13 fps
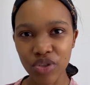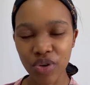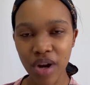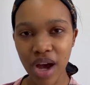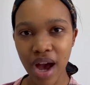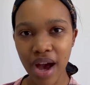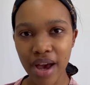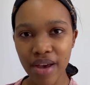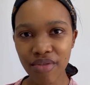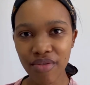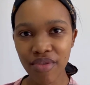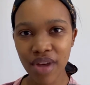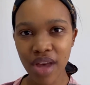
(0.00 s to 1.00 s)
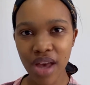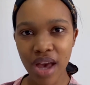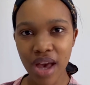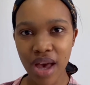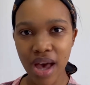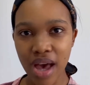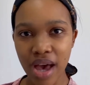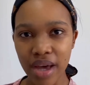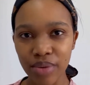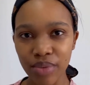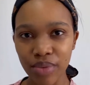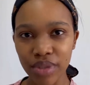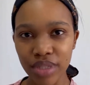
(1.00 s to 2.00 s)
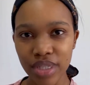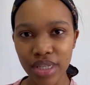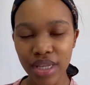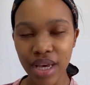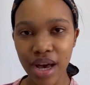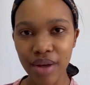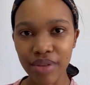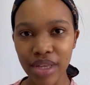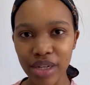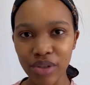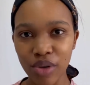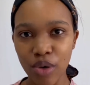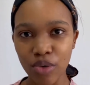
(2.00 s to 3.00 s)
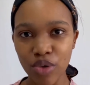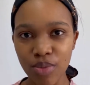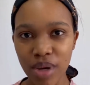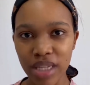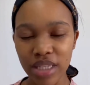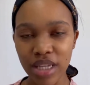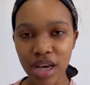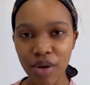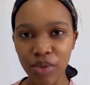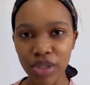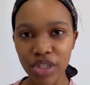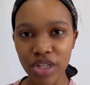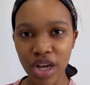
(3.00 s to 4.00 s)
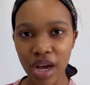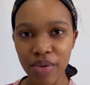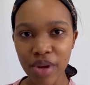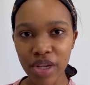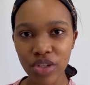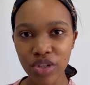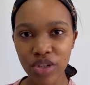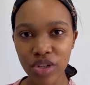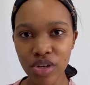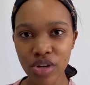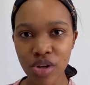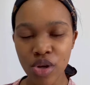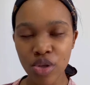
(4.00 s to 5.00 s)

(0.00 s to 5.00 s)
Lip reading: drive and we'll see how that goes, but yeah, which direction.